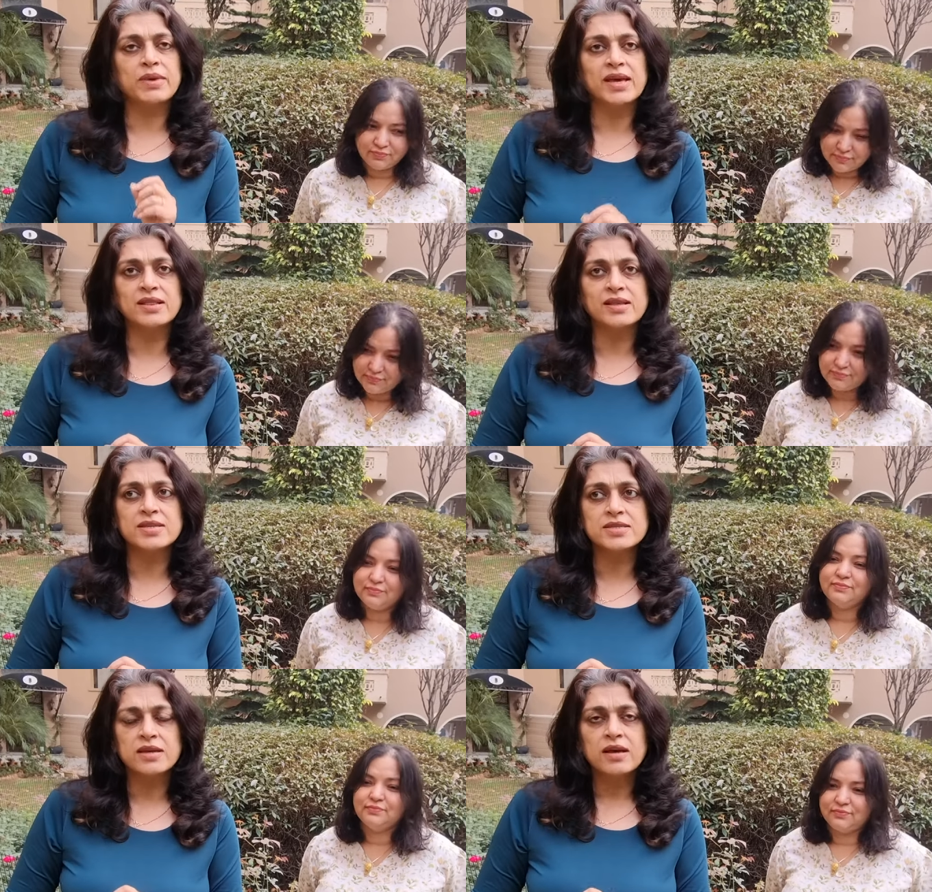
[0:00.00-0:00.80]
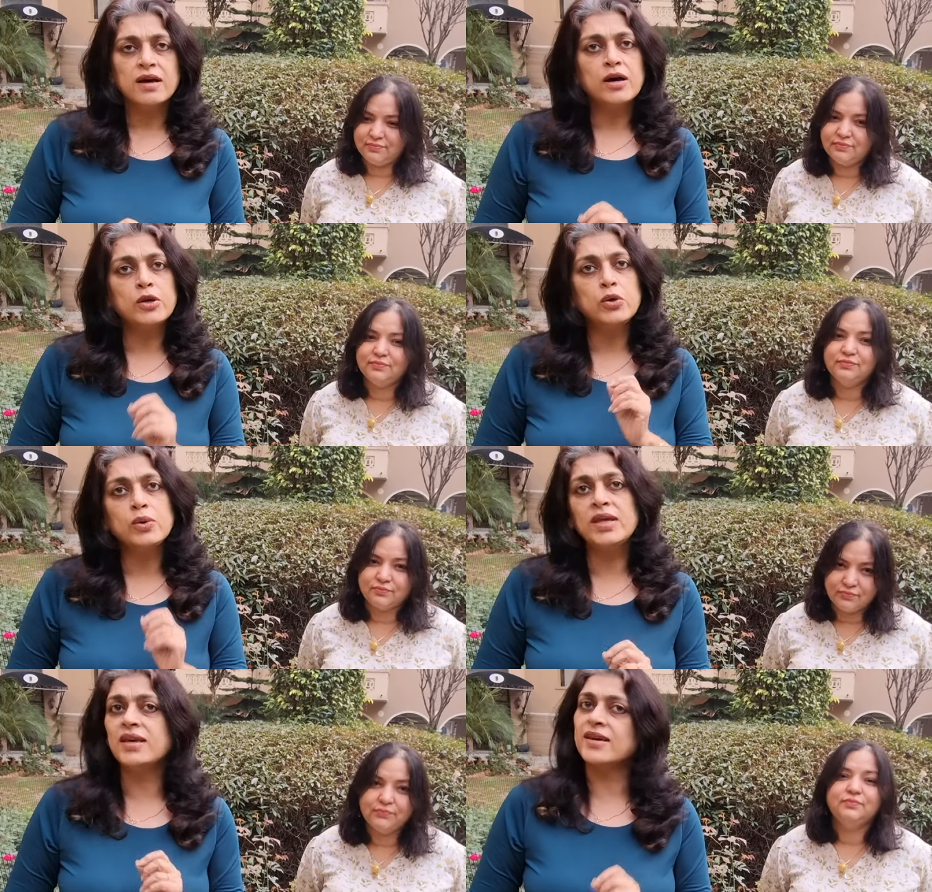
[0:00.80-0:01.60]
Speaker 1: make this a
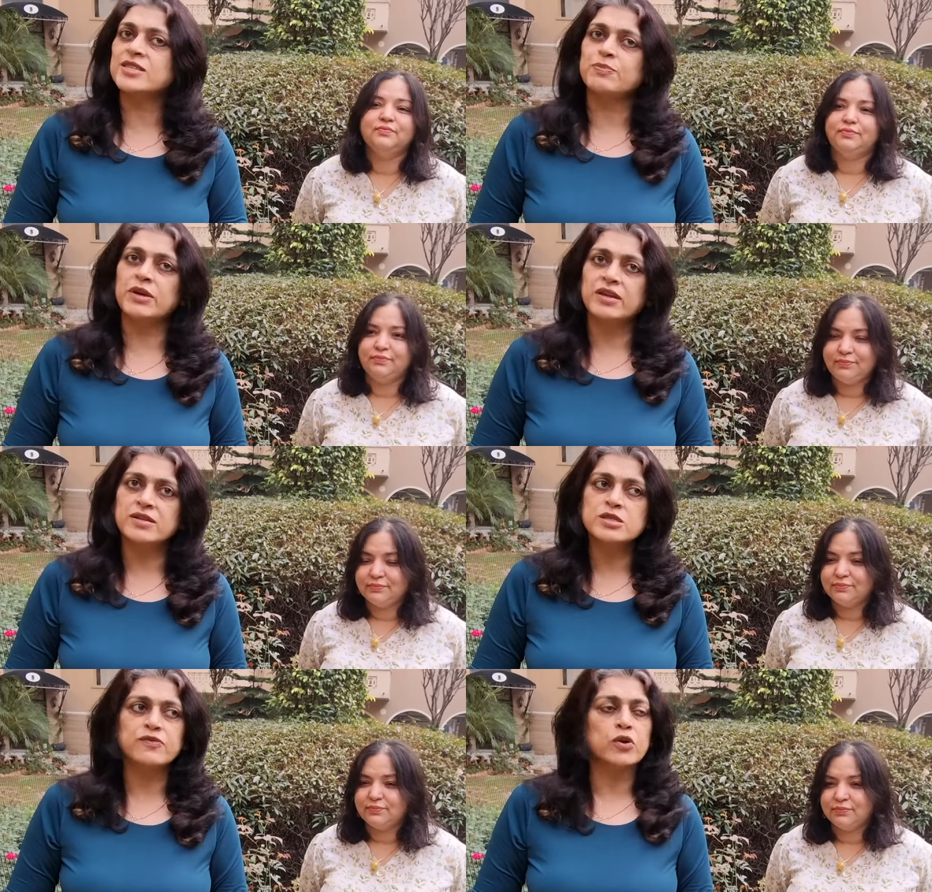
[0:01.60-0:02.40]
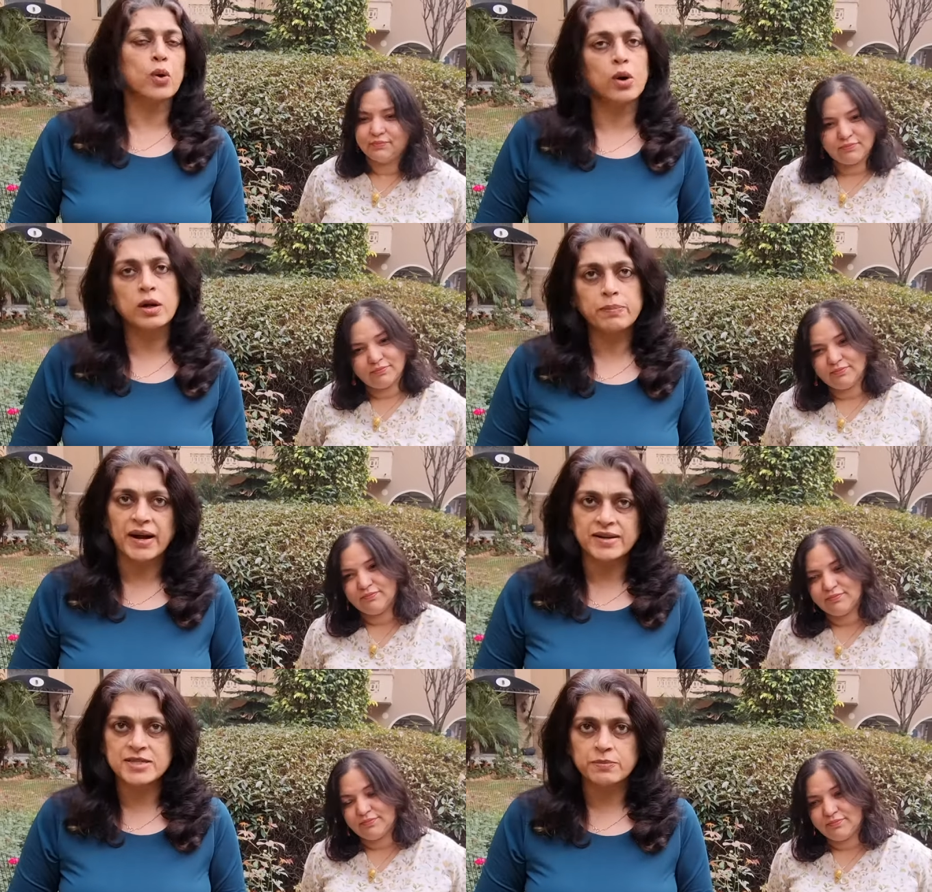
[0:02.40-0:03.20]
unique experience for all
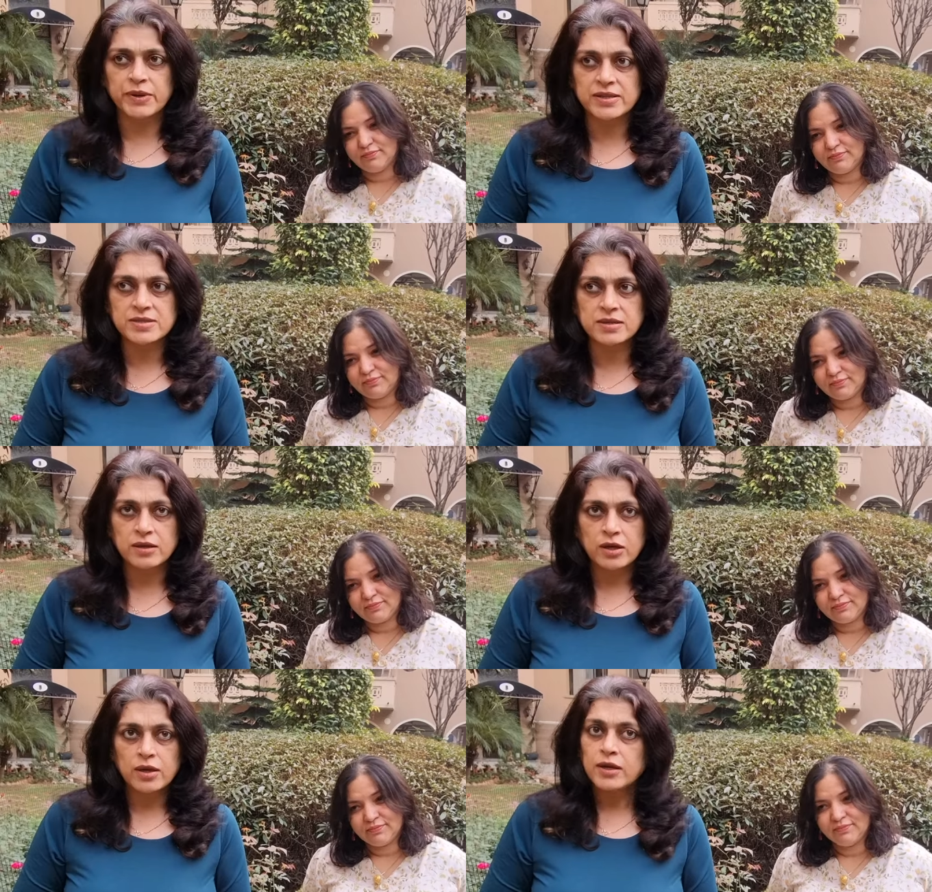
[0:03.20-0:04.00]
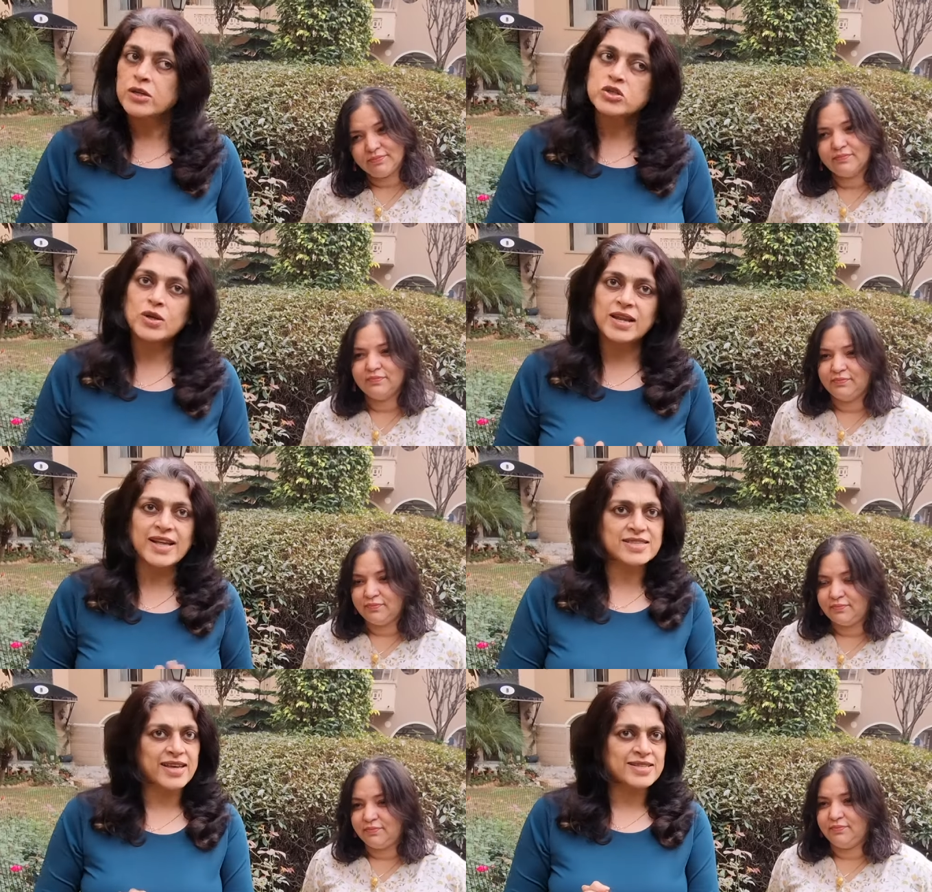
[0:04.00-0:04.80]
participants. So
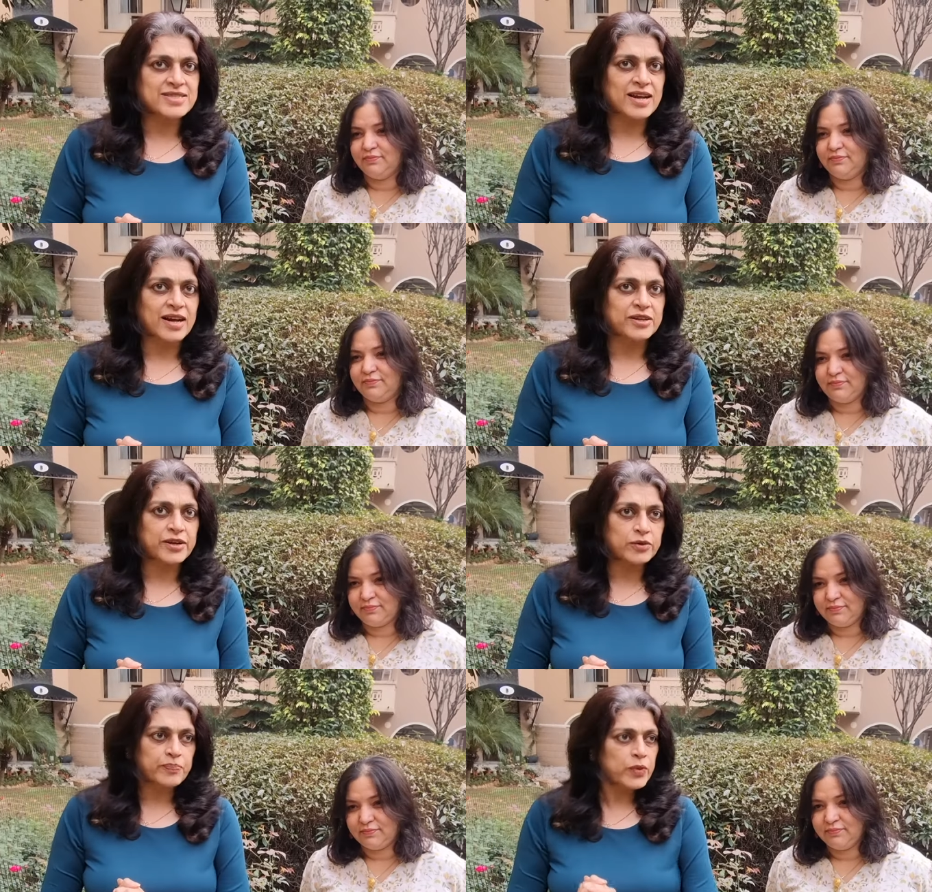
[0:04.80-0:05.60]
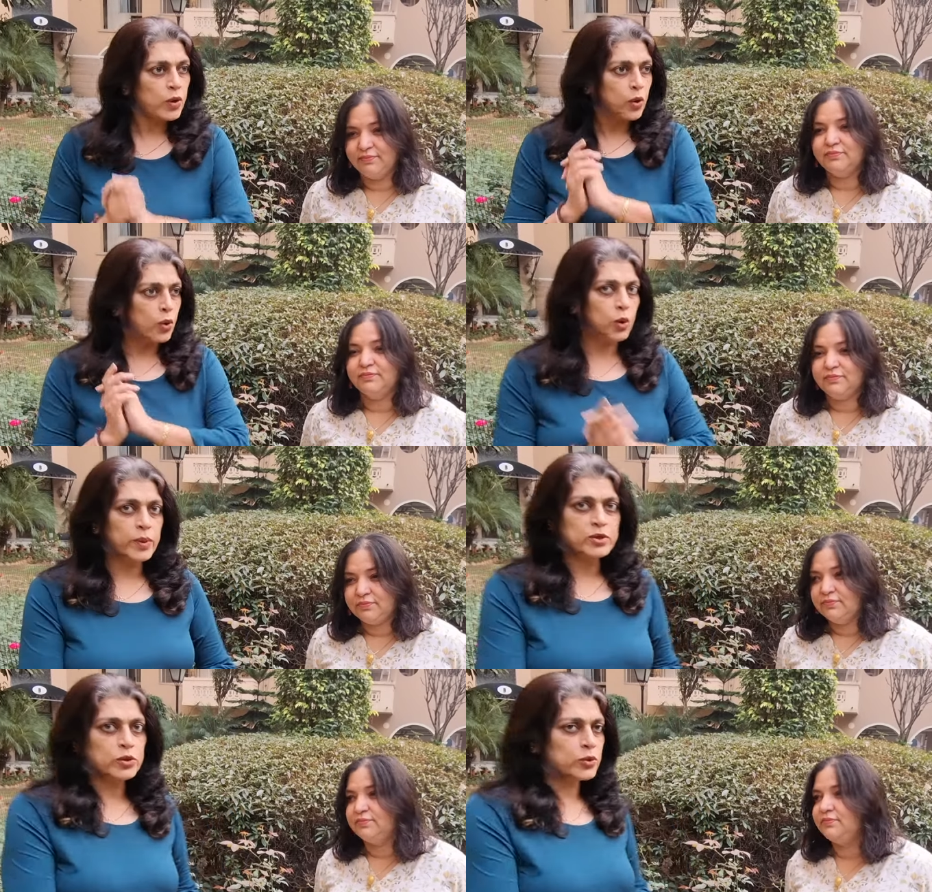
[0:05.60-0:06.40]
let's get started.
Speaker 2: Over
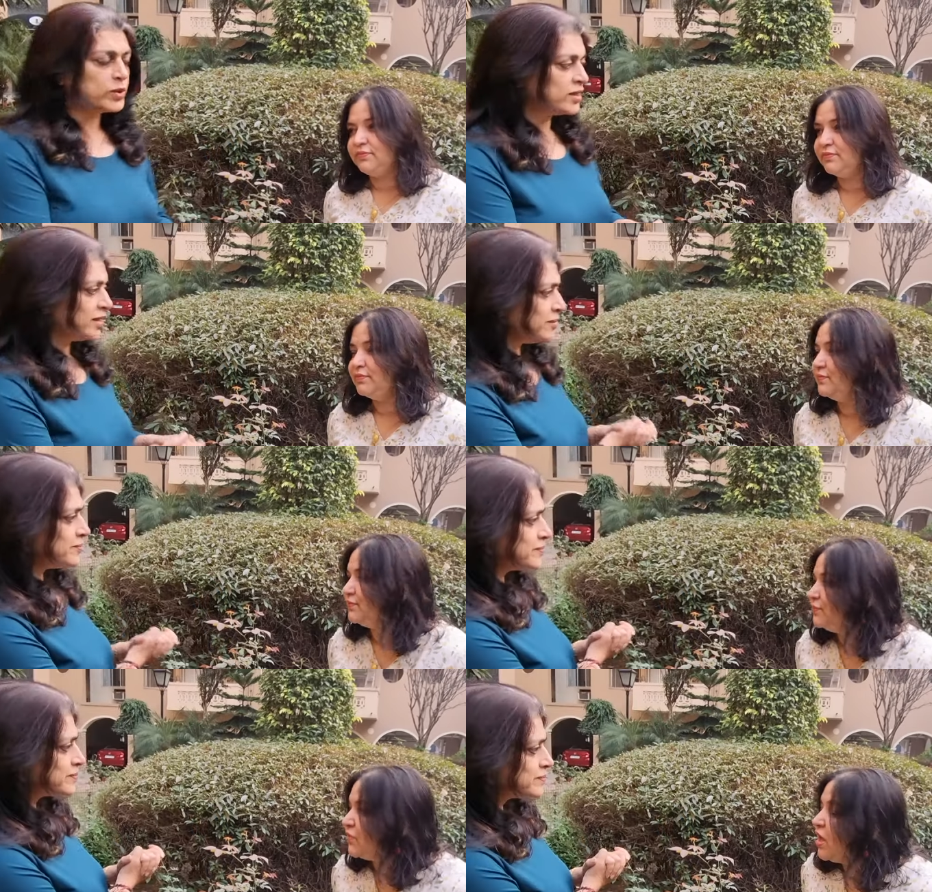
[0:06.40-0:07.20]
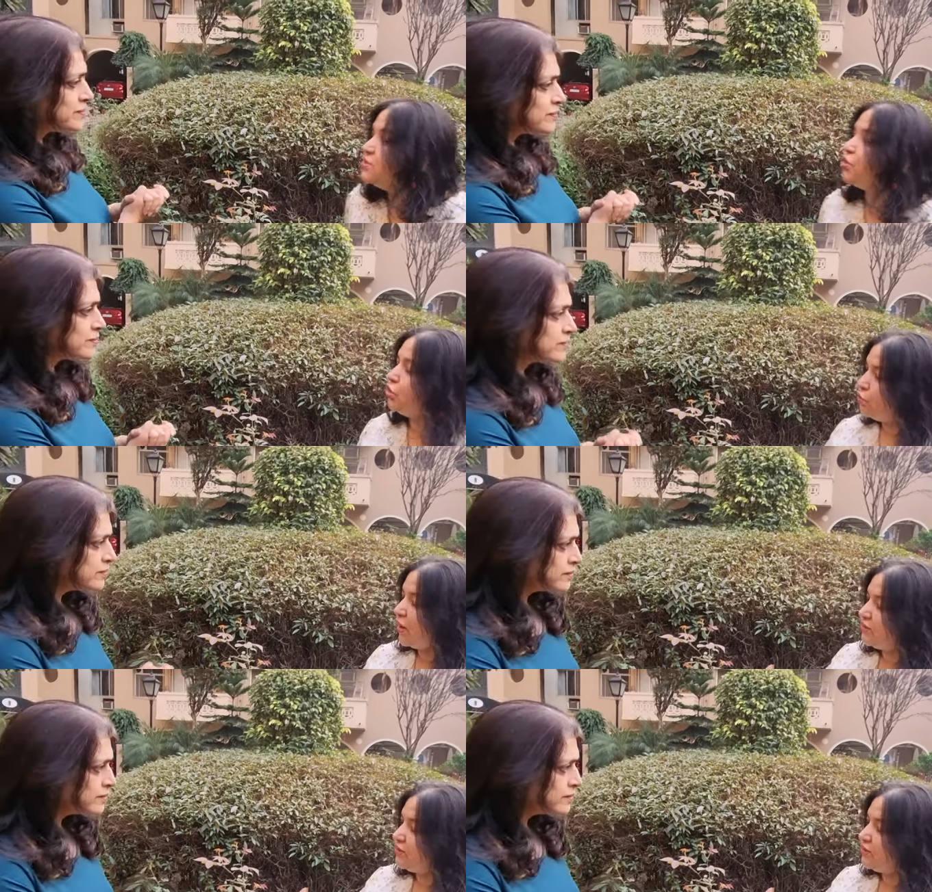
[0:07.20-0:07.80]
to you, Nidhi. So you are